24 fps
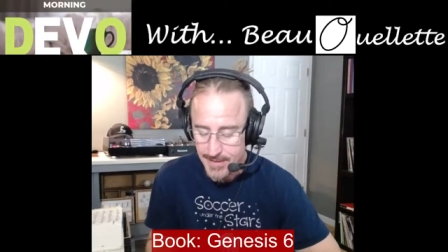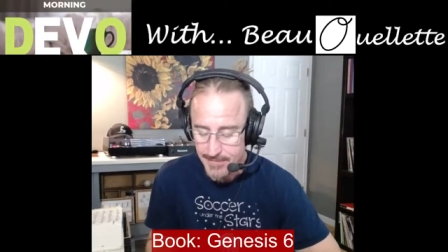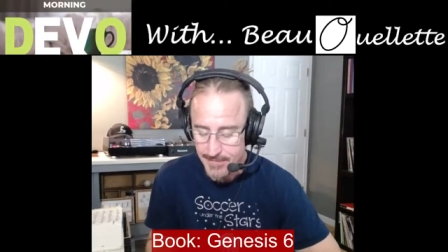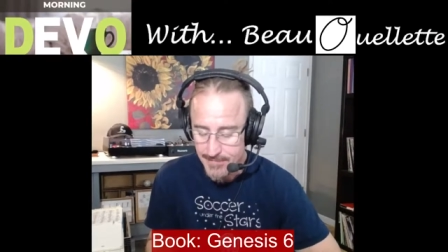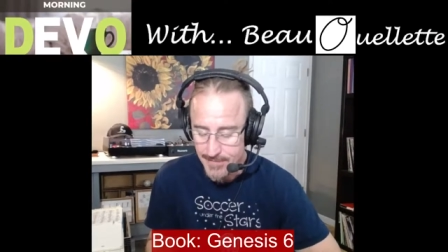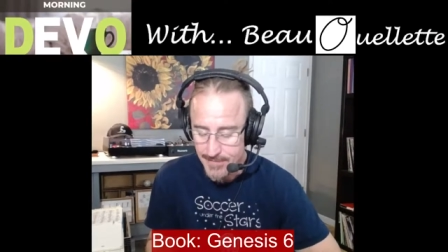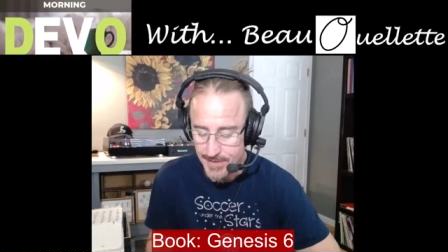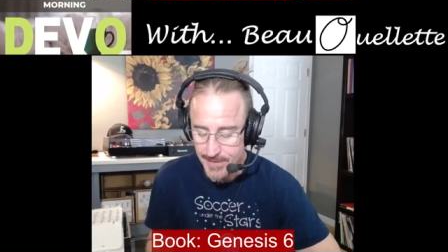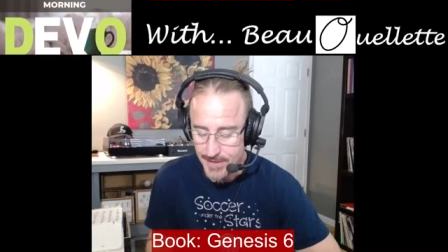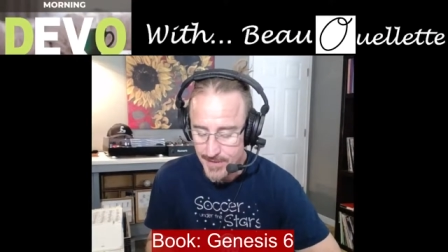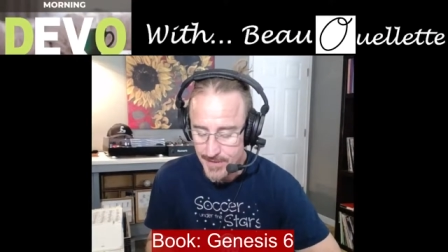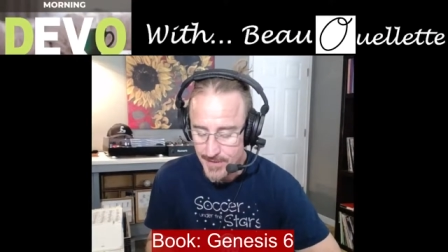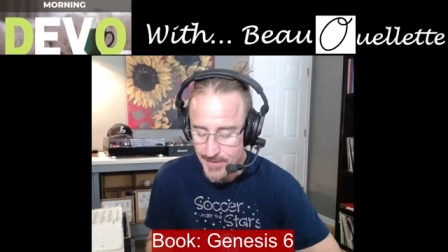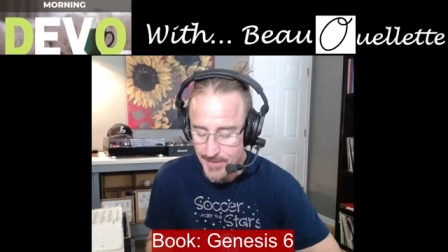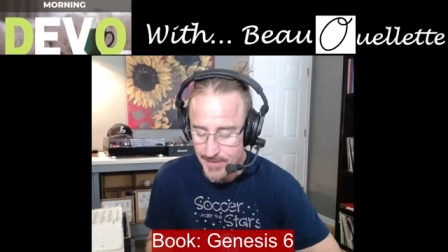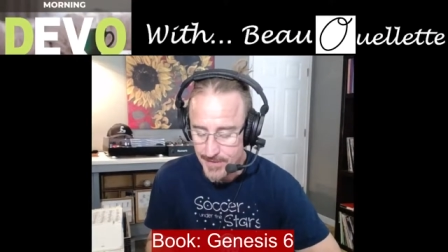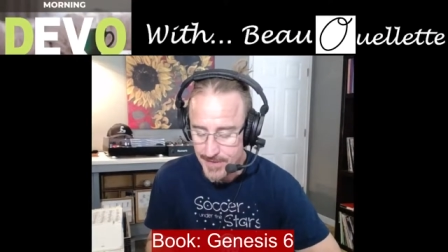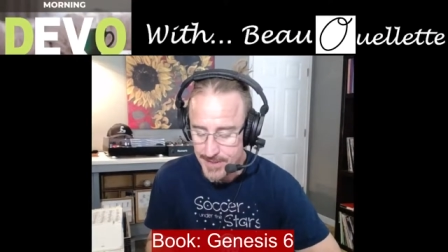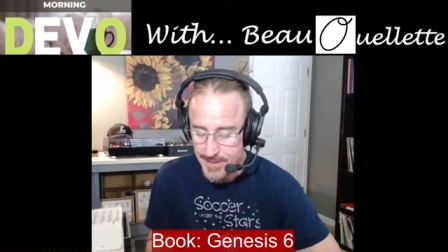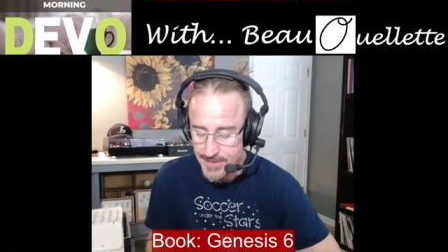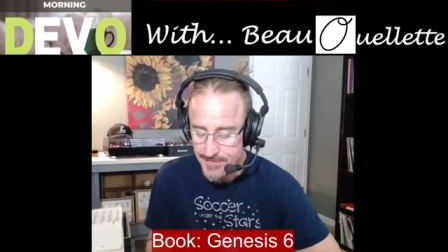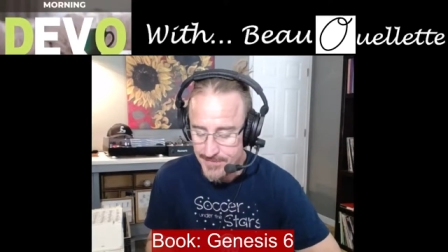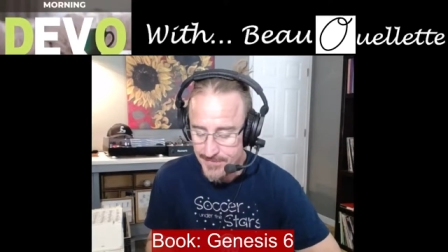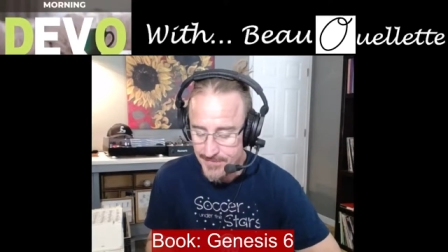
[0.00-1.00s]
for the earth
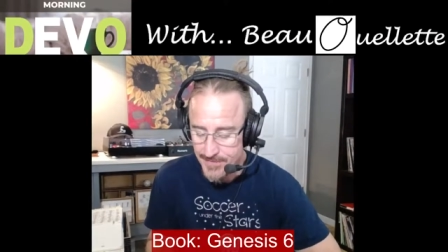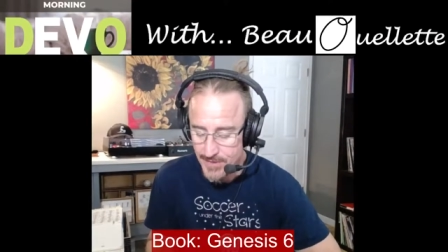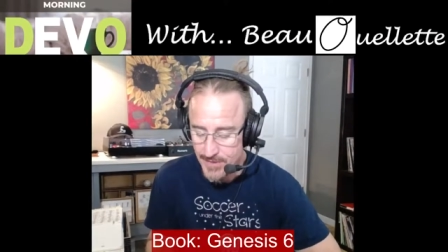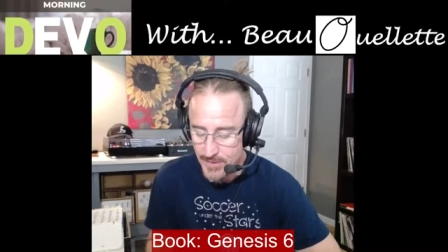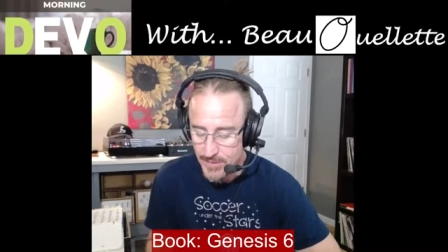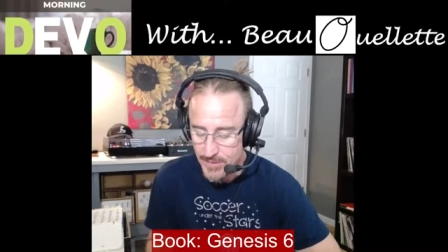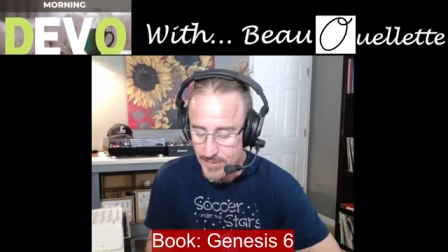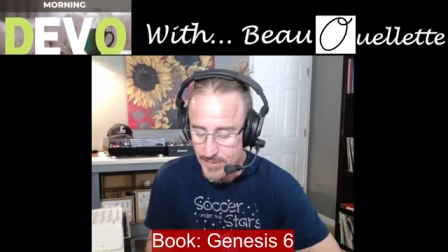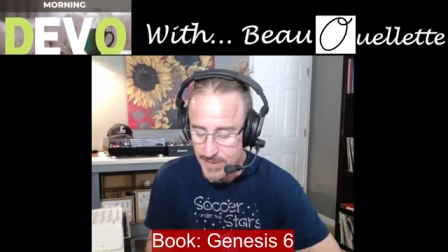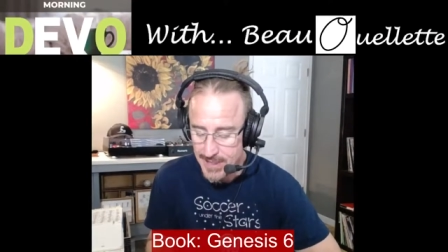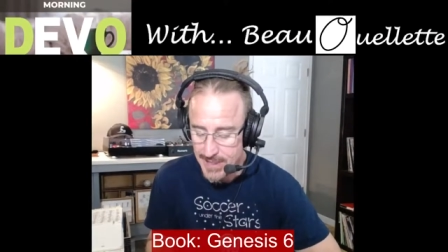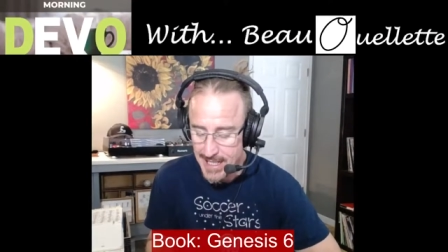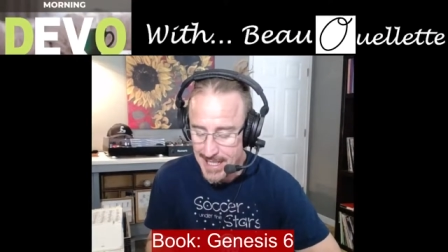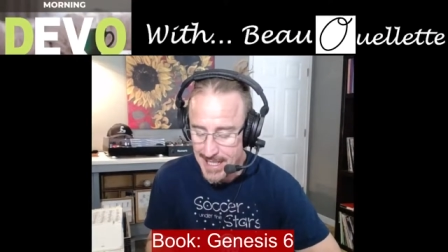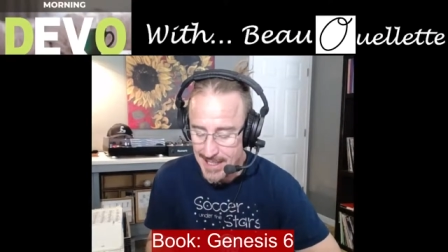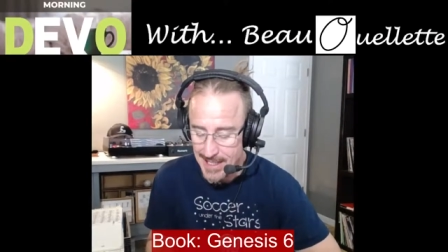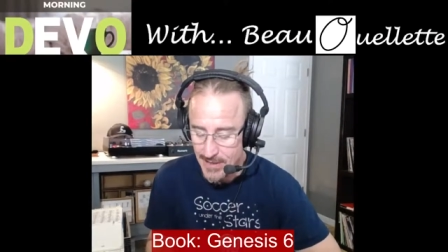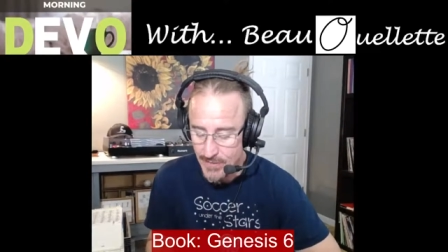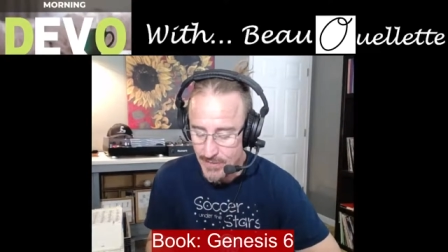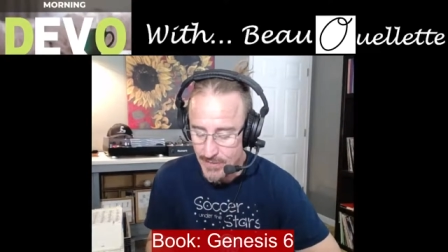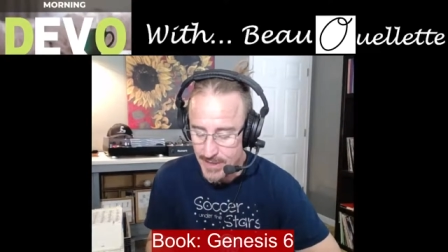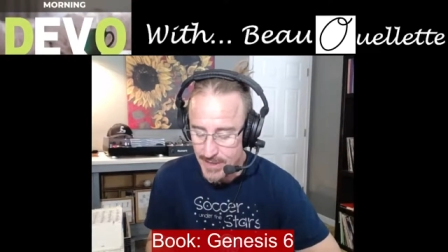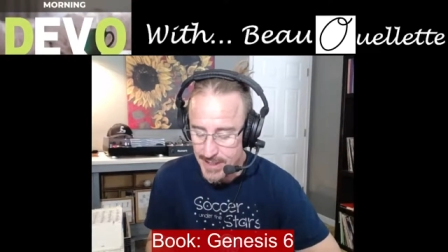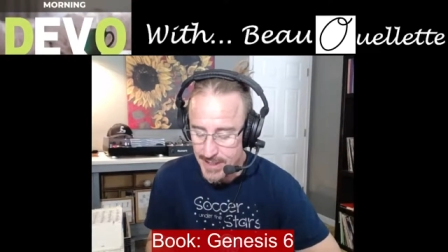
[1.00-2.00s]
is filled with
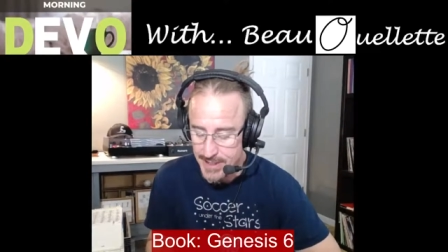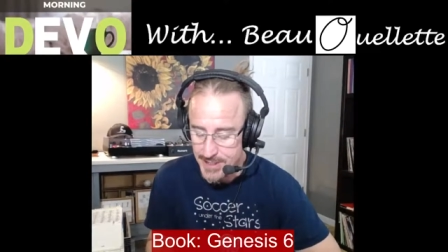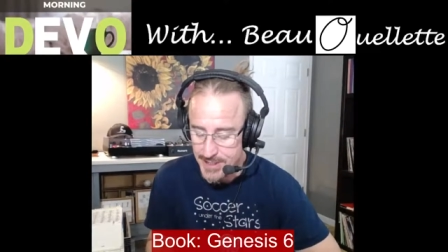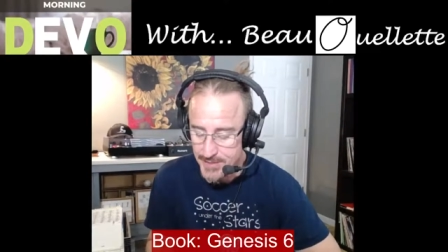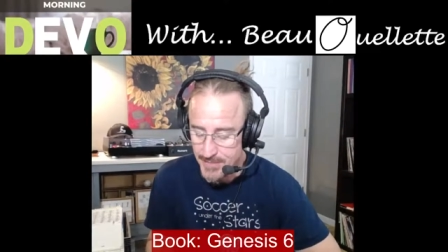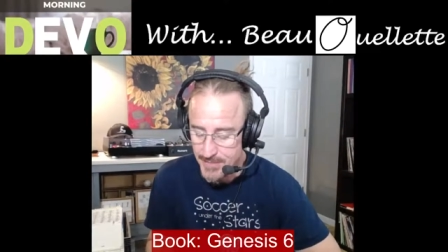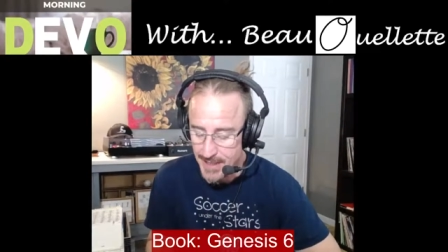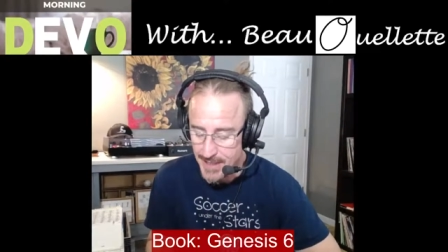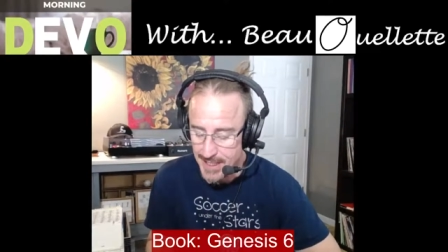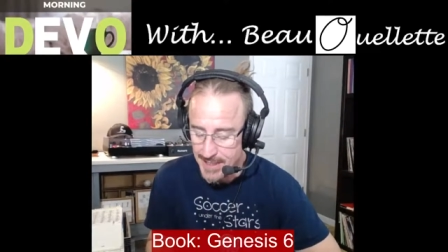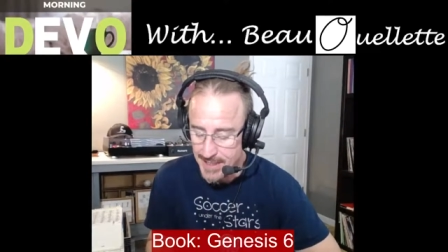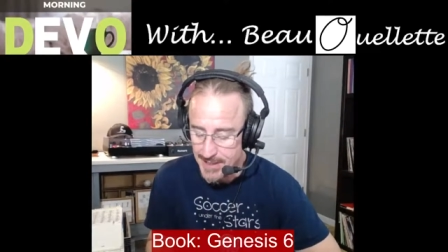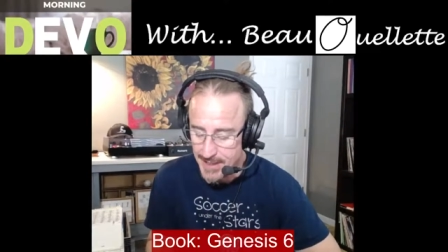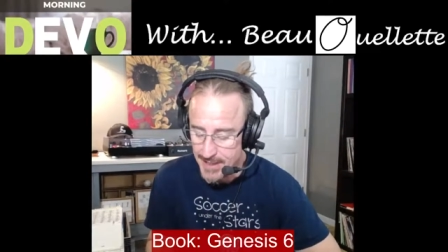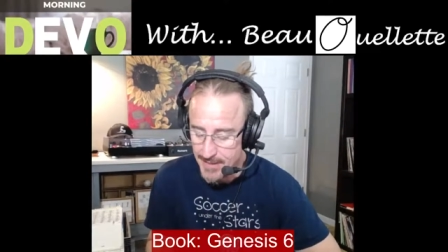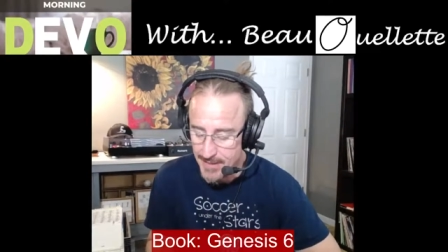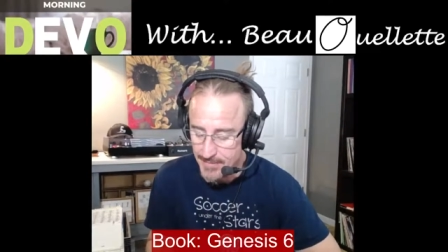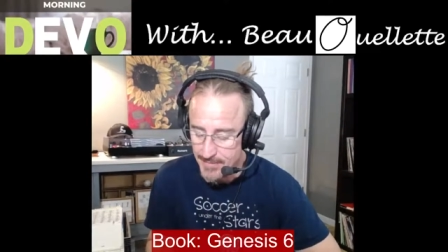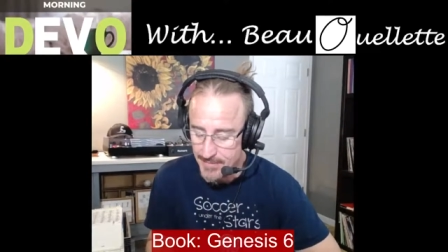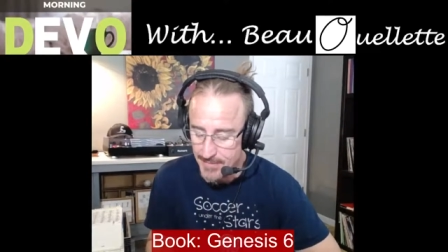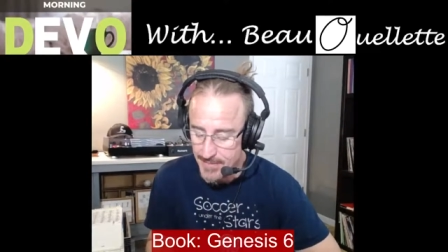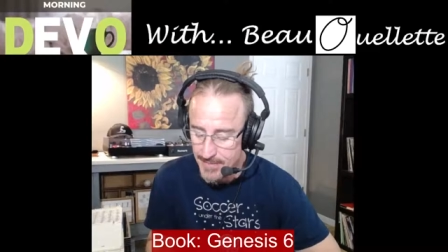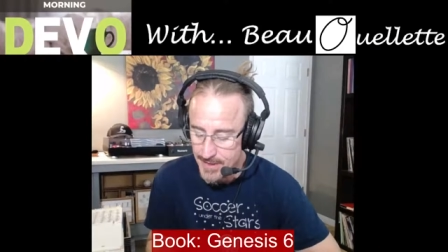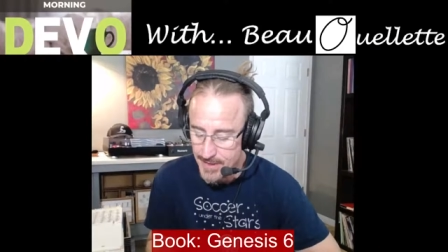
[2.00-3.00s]
outrage by
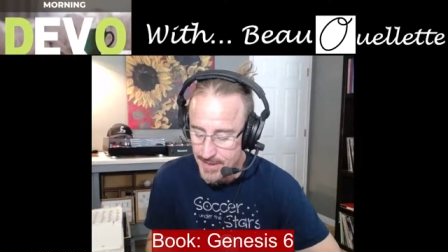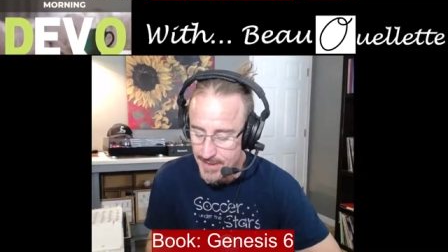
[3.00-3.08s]
them.